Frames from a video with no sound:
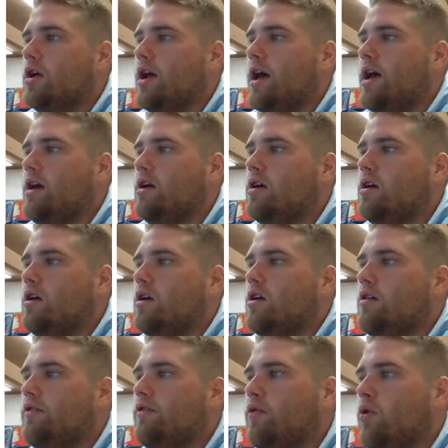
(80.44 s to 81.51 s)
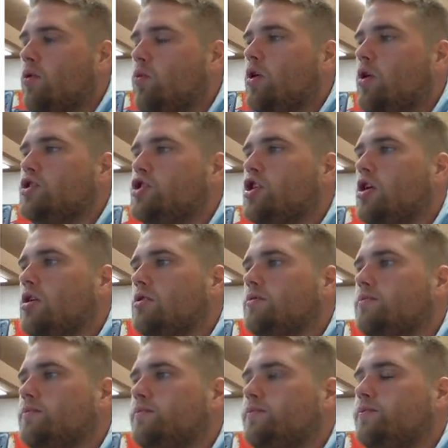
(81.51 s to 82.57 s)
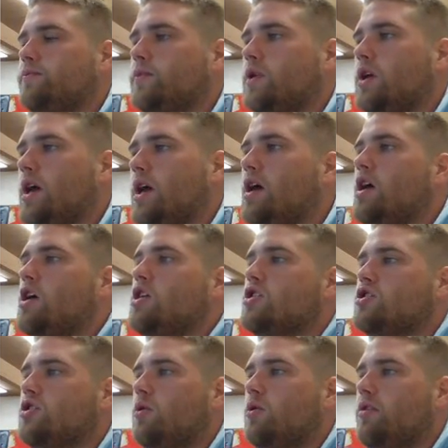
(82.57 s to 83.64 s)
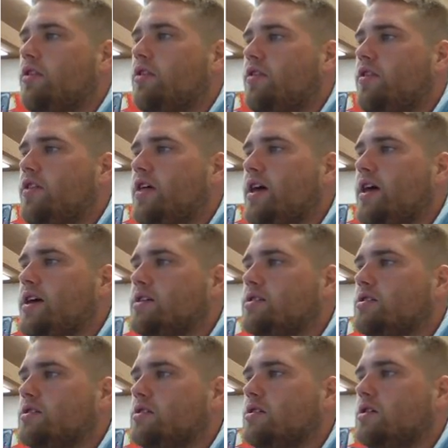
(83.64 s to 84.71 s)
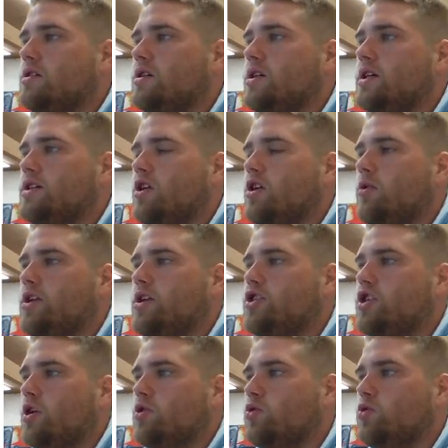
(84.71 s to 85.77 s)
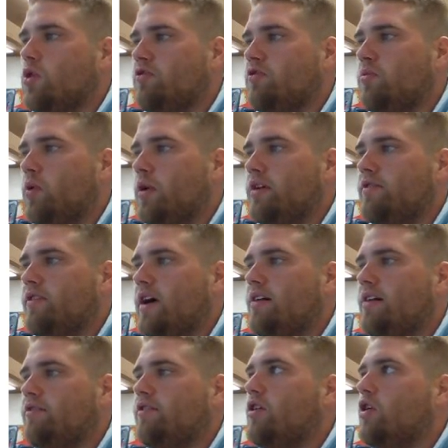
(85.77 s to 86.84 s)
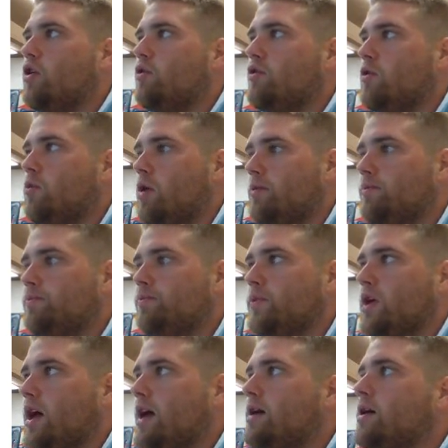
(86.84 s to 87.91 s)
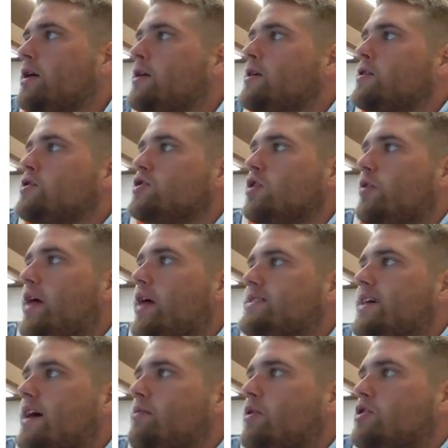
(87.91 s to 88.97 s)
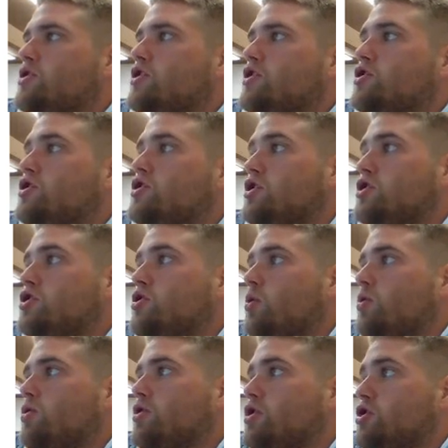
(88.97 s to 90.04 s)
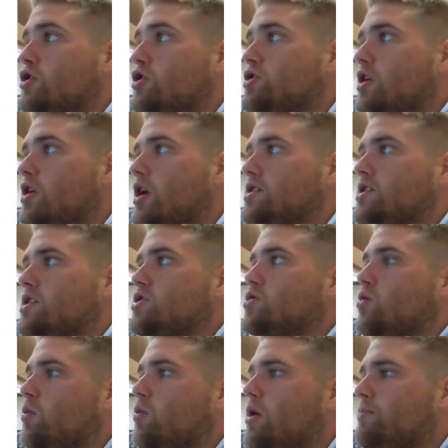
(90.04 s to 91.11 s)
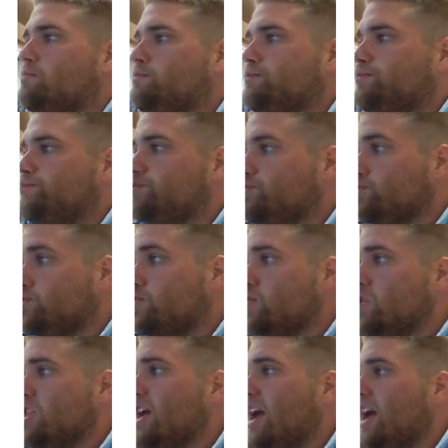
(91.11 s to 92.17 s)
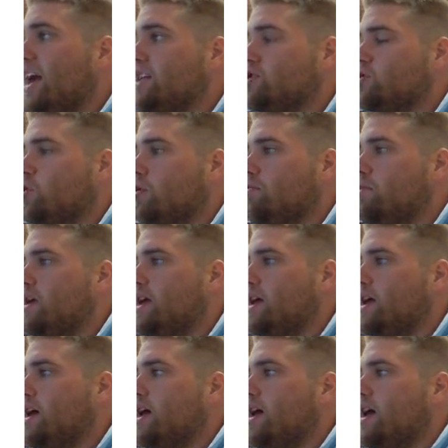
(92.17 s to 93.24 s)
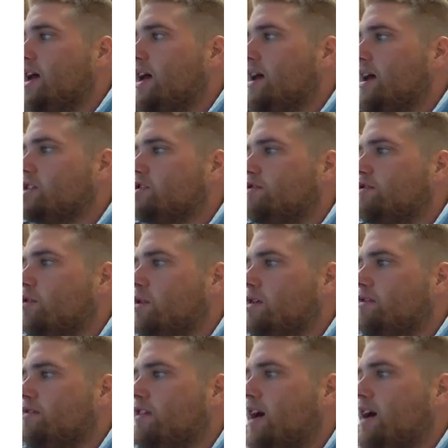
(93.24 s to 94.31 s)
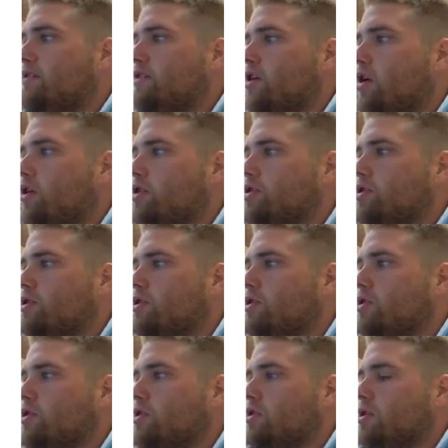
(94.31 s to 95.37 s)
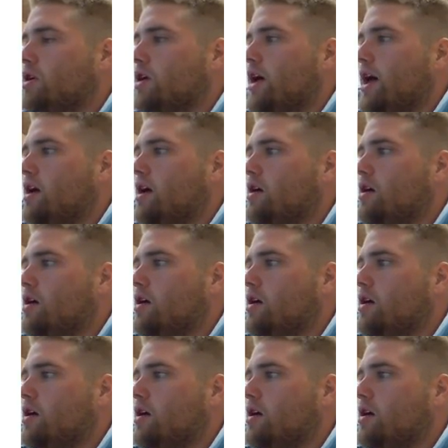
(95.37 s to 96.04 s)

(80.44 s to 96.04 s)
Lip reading: okay, for 1 shirt. Okay, so this is our ratio, 12.5 over 1. Okay, so that's how much the shirts cost at store 1. At store B, it's $45, okay,